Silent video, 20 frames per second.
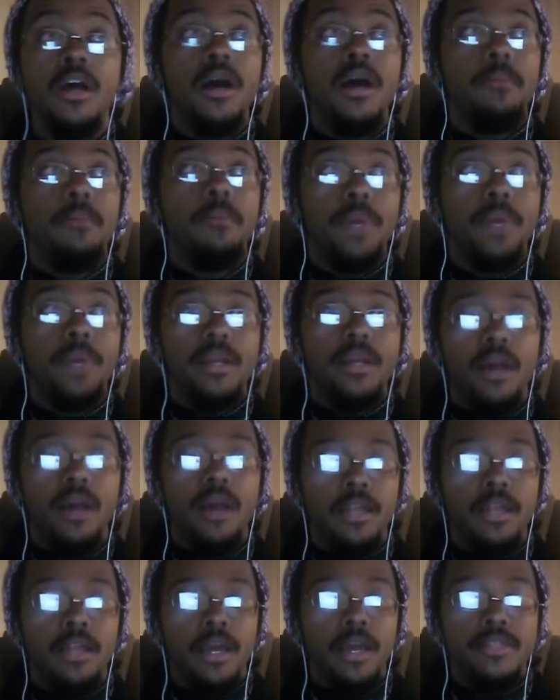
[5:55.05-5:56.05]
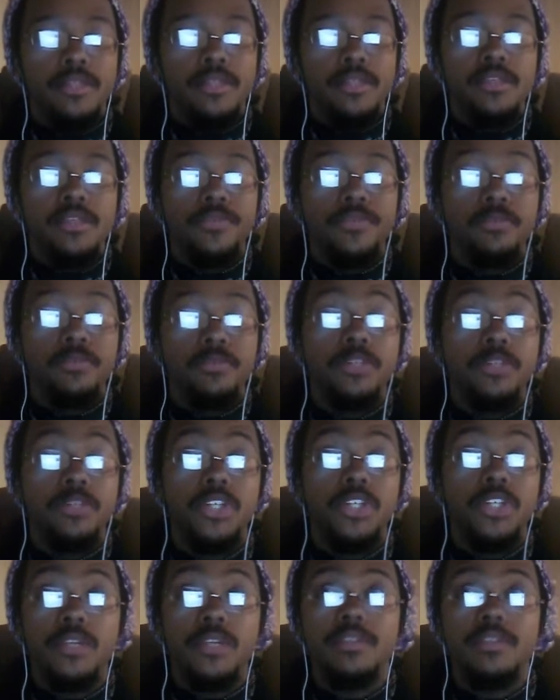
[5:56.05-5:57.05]
But in all honesty, from
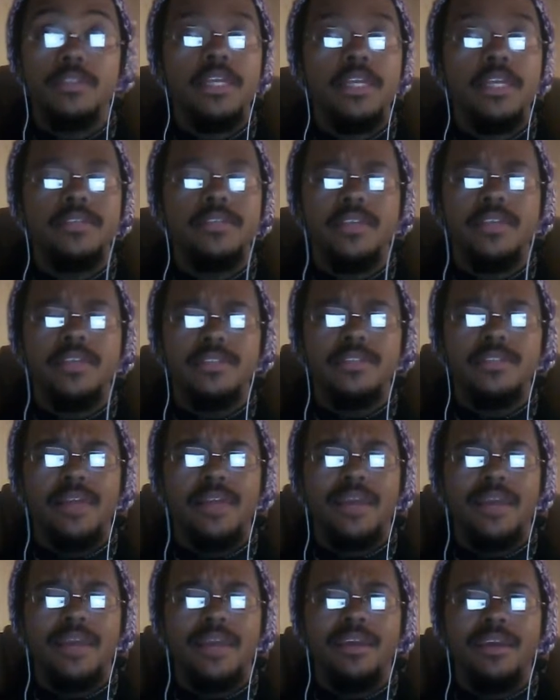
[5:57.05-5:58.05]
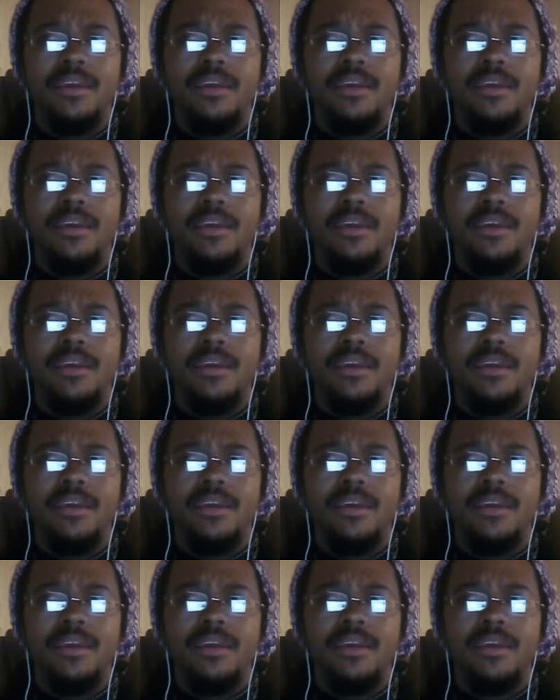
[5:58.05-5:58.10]
just this, it's like,